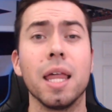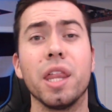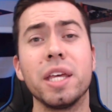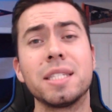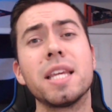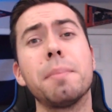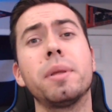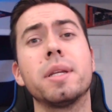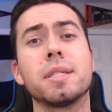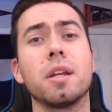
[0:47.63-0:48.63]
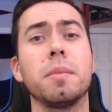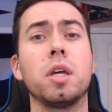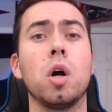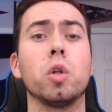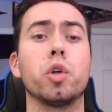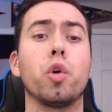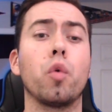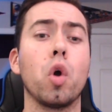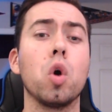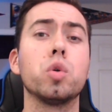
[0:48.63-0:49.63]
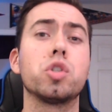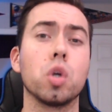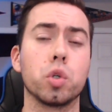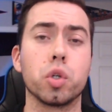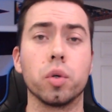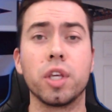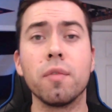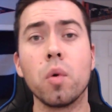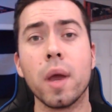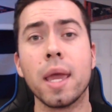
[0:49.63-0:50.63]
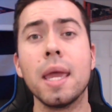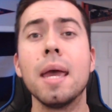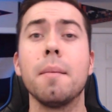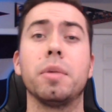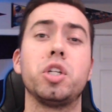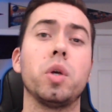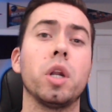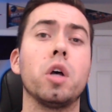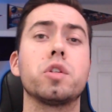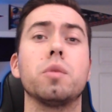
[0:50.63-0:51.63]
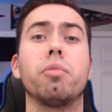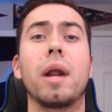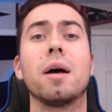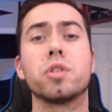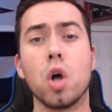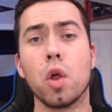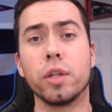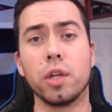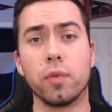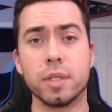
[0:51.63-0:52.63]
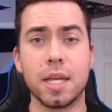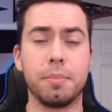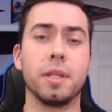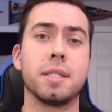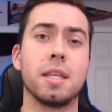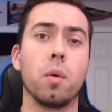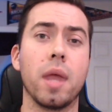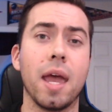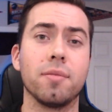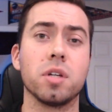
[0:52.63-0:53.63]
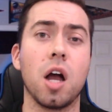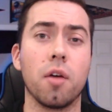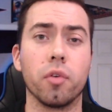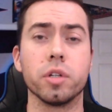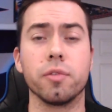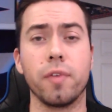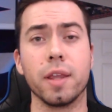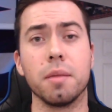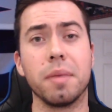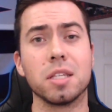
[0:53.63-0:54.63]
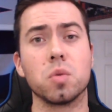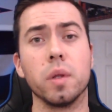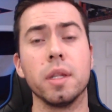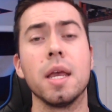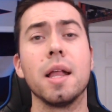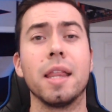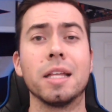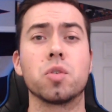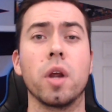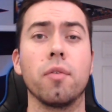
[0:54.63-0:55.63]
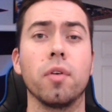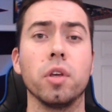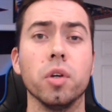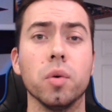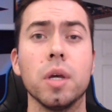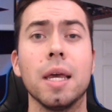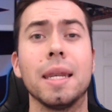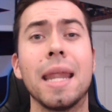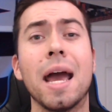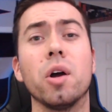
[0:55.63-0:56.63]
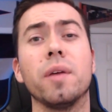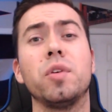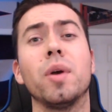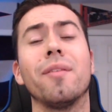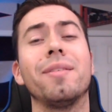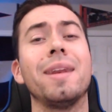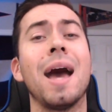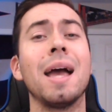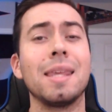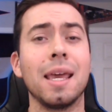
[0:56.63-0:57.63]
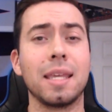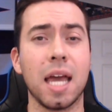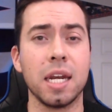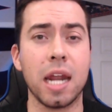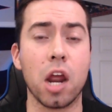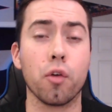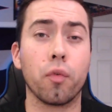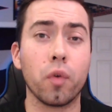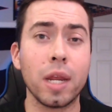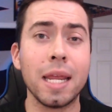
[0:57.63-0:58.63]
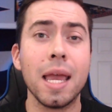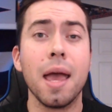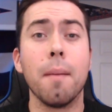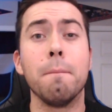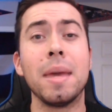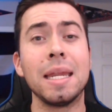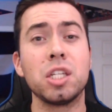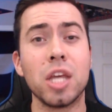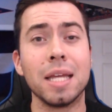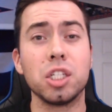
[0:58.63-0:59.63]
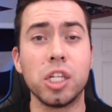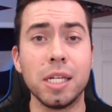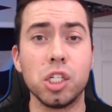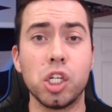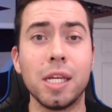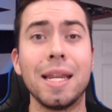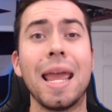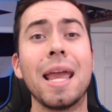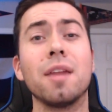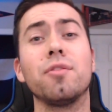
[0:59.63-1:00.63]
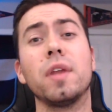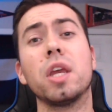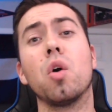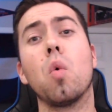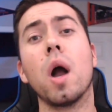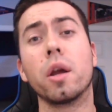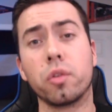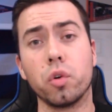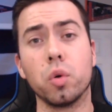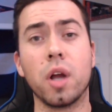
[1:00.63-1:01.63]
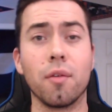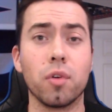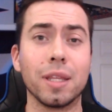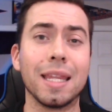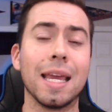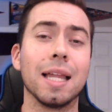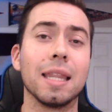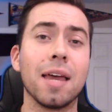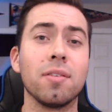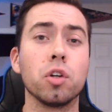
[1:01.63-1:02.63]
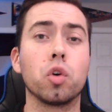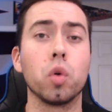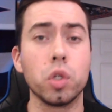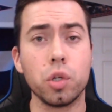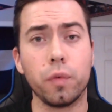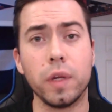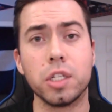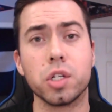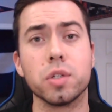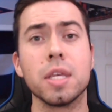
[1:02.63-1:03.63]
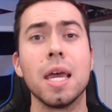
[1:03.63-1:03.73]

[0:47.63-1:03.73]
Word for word: This template is going to be called Grow Social Giveaway, but you can also browse all the different templates that we have to offer to find the best one that's right for you. Now, if you have not yet gotten our free ManyChat cheat sheet and video walkthrough covering the 11 crucial features